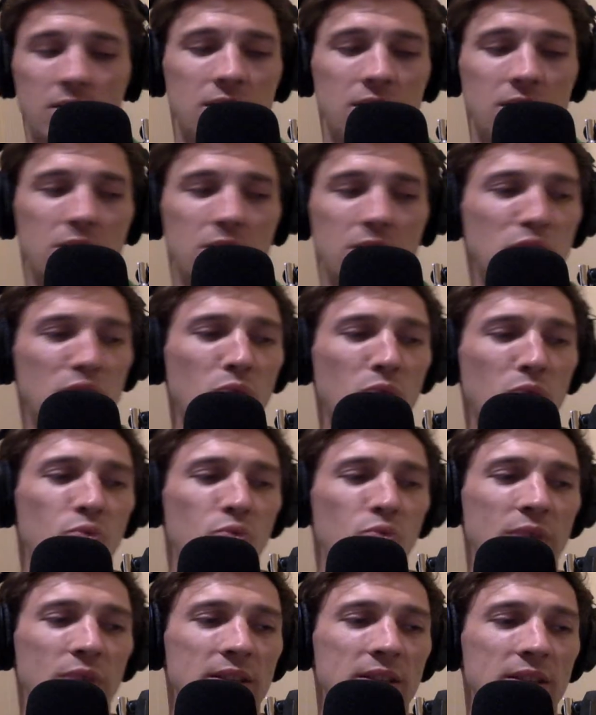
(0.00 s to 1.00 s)
no
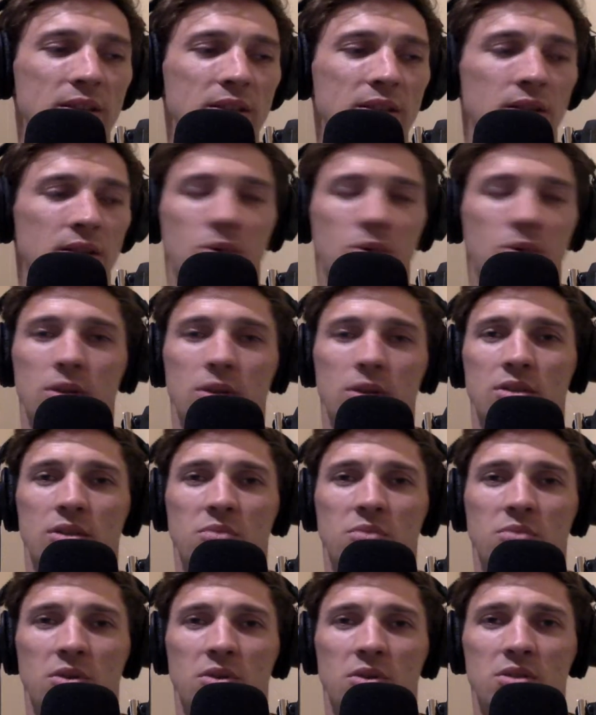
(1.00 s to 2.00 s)
reason to quit the
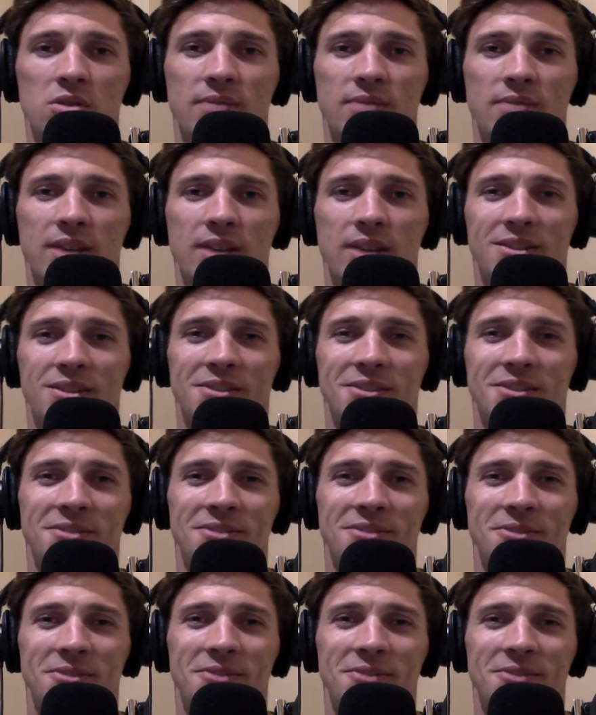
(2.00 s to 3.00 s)
sport of gymnastics if you're
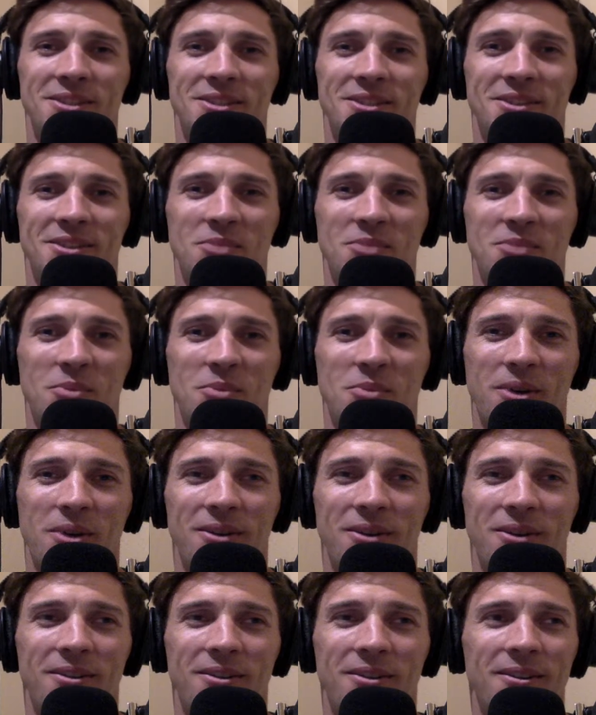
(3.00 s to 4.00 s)
physically prepared.
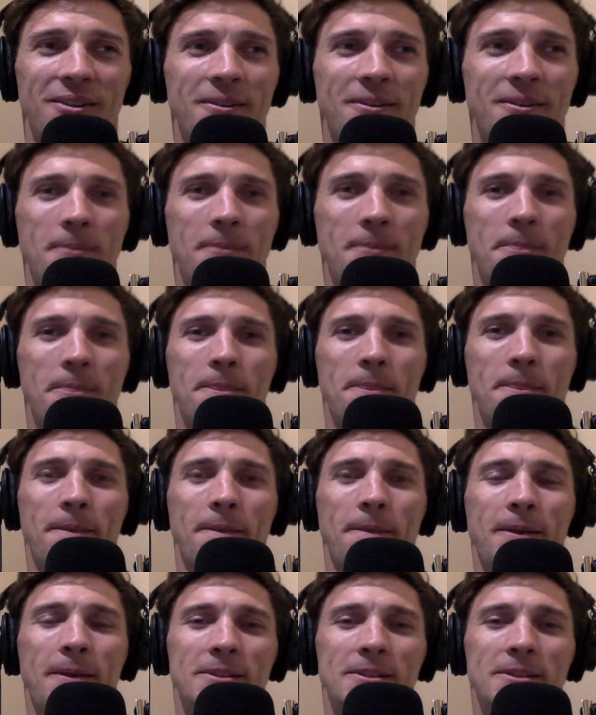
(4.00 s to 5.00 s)
It
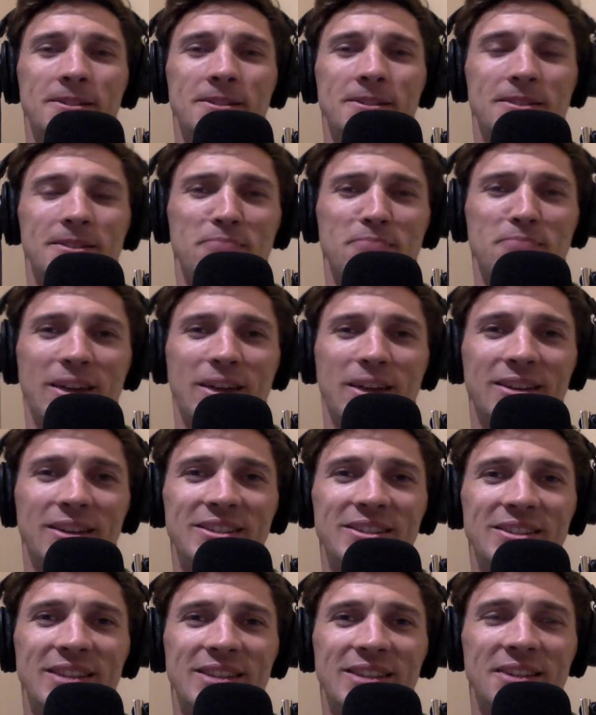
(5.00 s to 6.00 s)
just doesn't make any
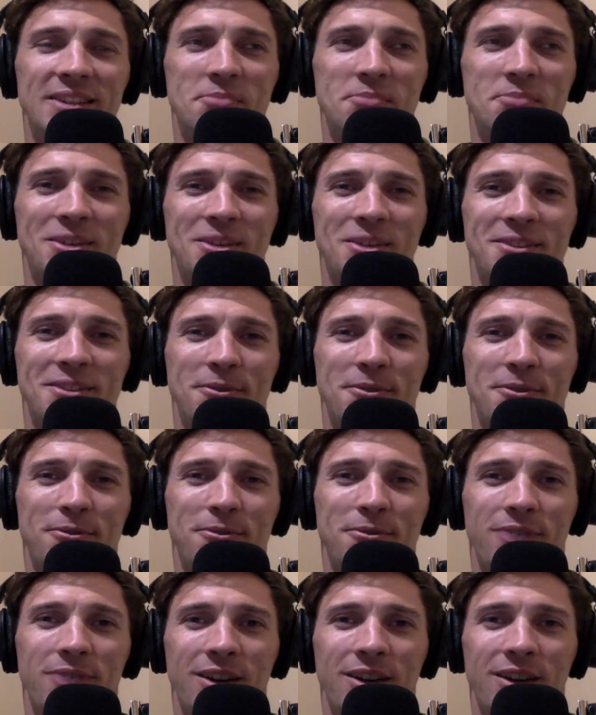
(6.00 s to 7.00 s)
sense because it's
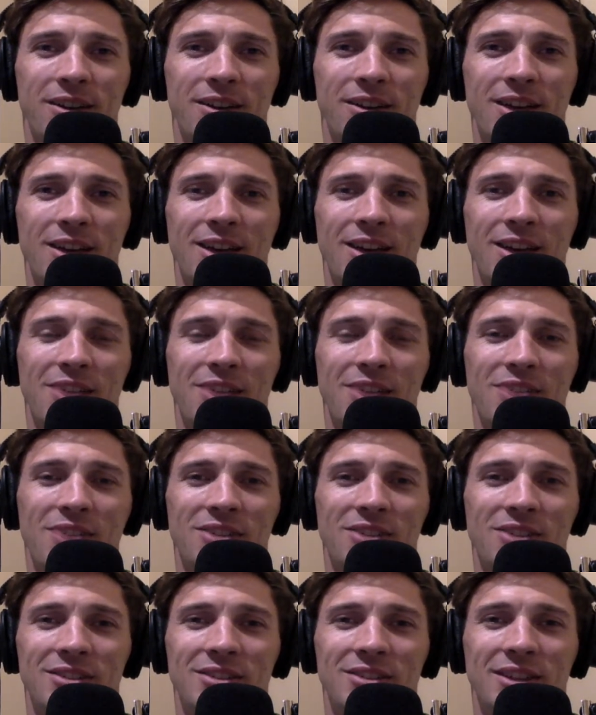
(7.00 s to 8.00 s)
fun and you're actually
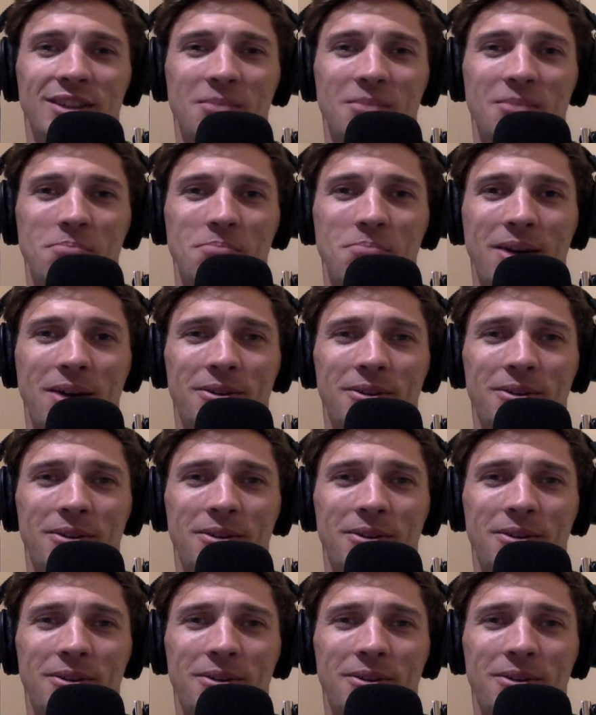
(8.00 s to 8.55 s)
getting better.